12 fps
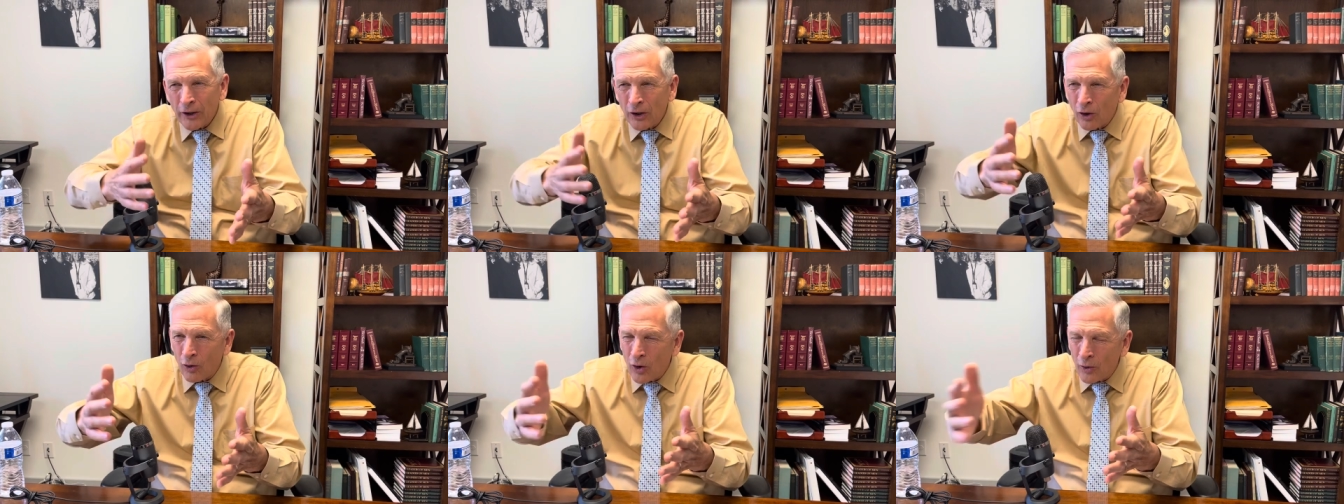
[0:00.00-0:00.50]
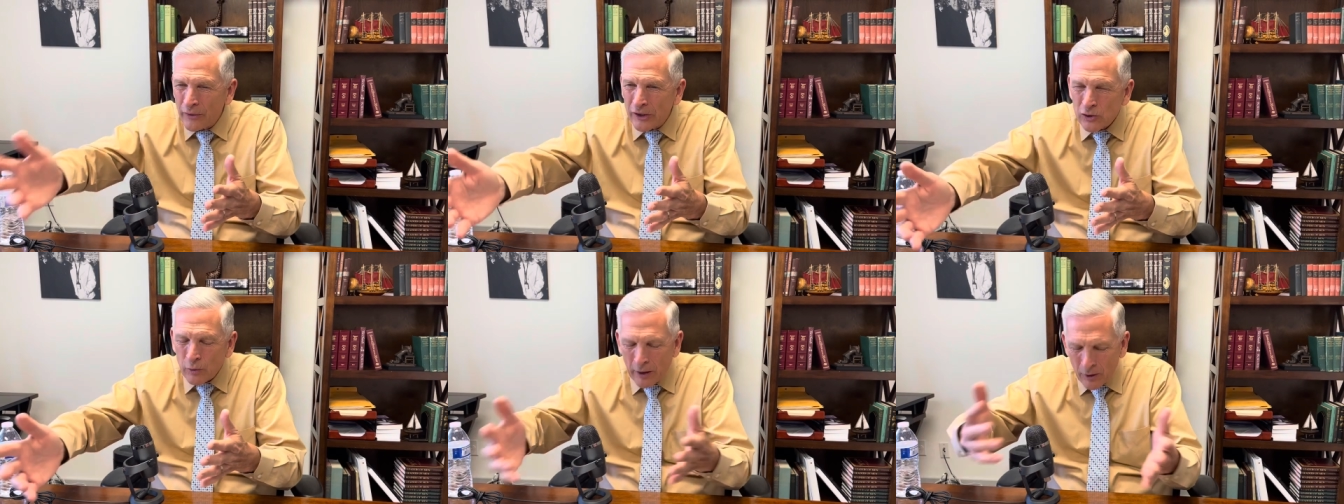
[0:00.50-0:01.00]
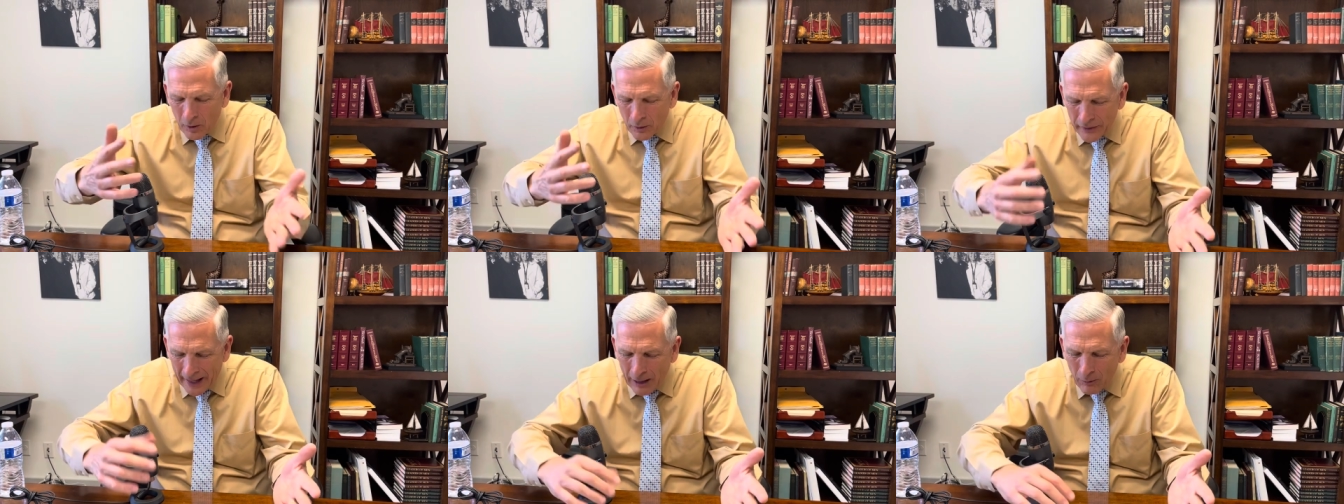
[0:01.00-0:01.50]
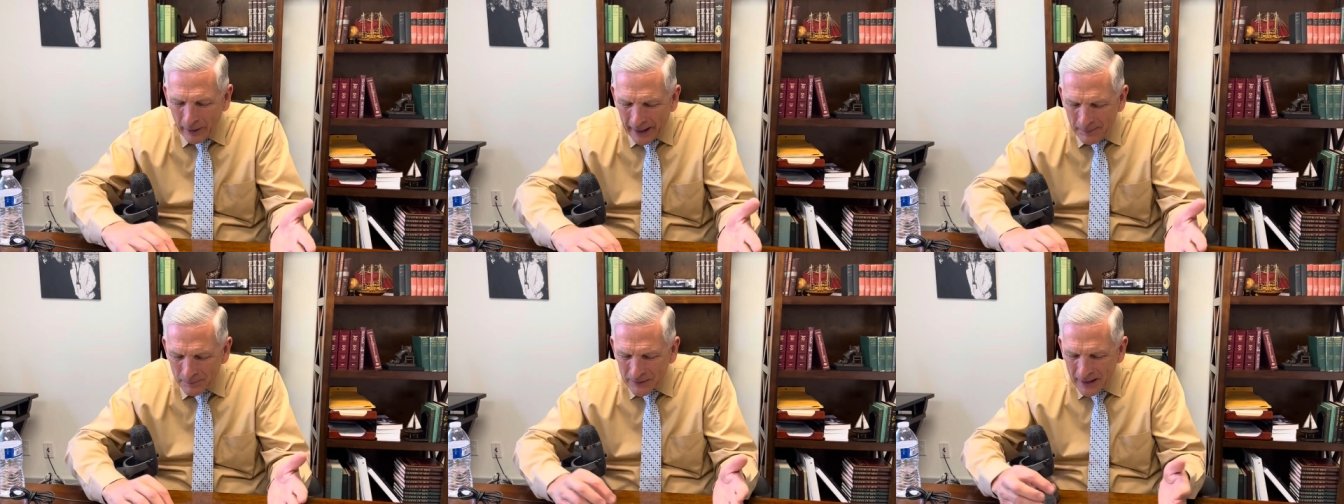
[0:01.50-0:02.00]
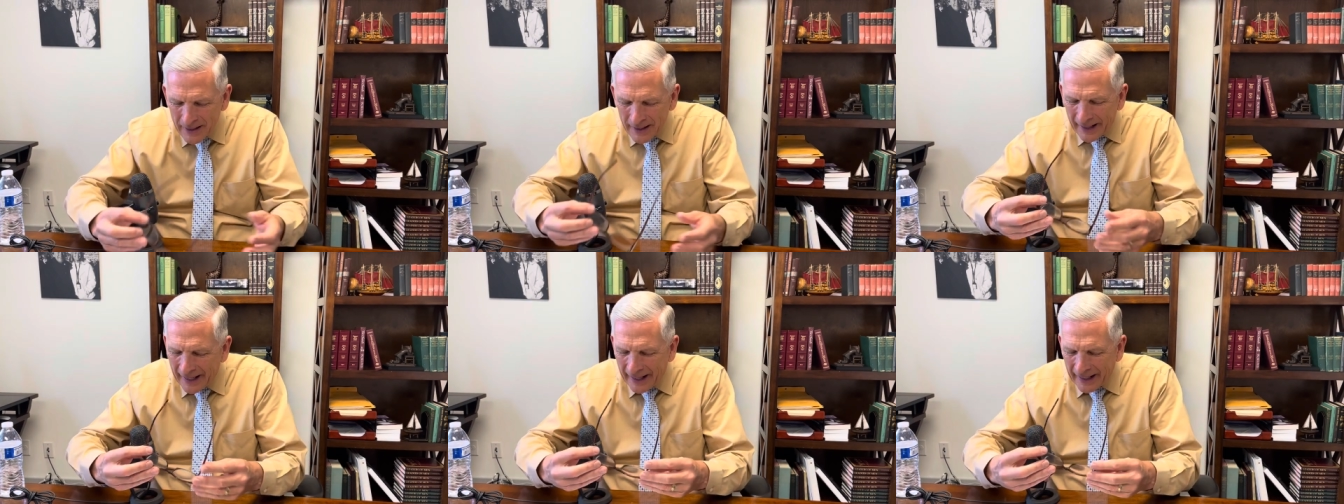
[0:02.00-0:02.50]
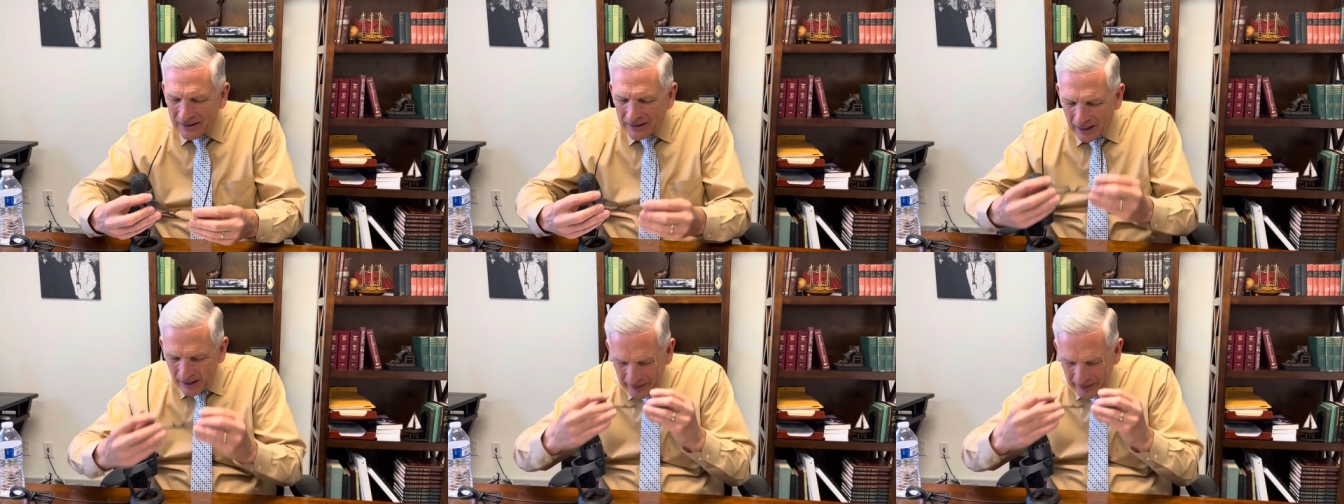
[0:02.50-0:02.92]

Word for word: You know go this way or go that way. And uh,